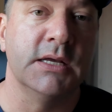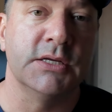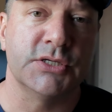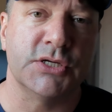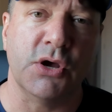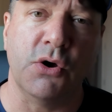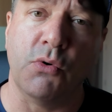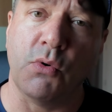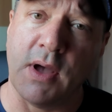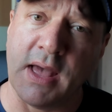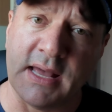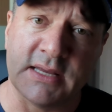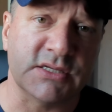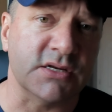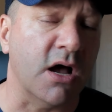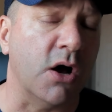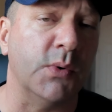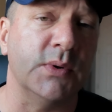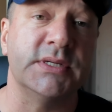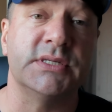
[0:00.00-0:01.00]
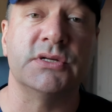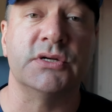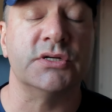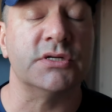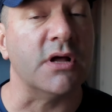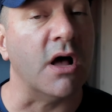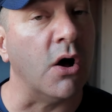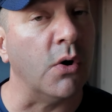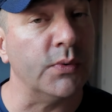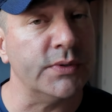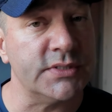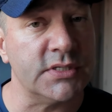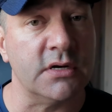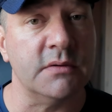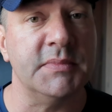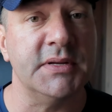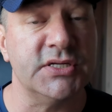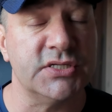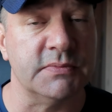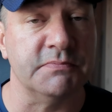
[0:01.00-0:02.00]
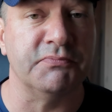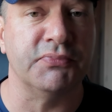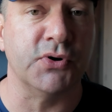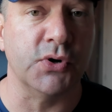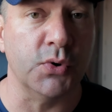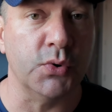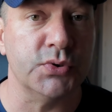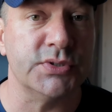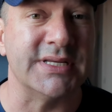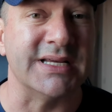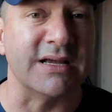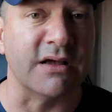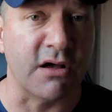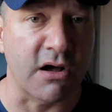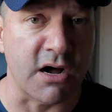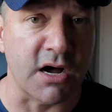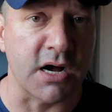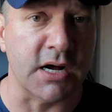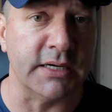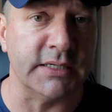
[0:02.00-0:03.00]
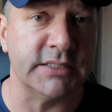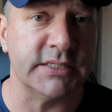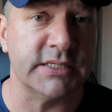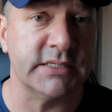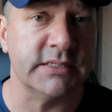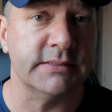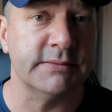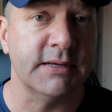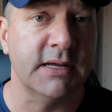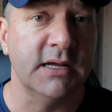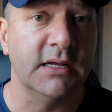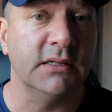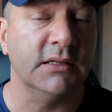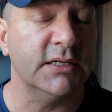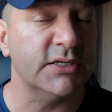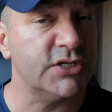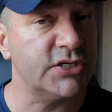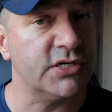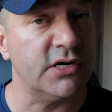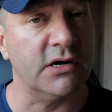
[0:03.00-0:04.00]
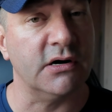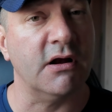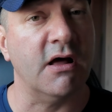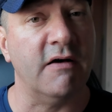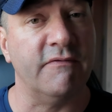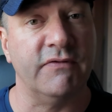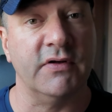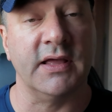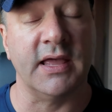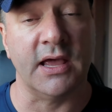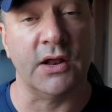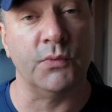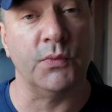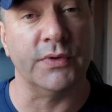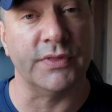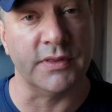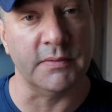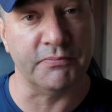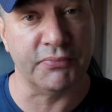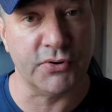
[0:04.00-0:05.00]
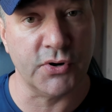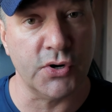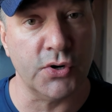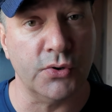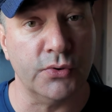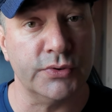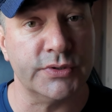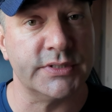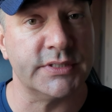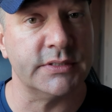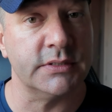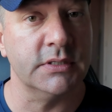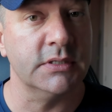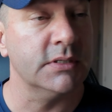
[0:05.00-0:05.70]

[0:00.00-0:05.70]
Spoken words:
So as always, there's always going to be some pros and cons. Let's start off again with the pros.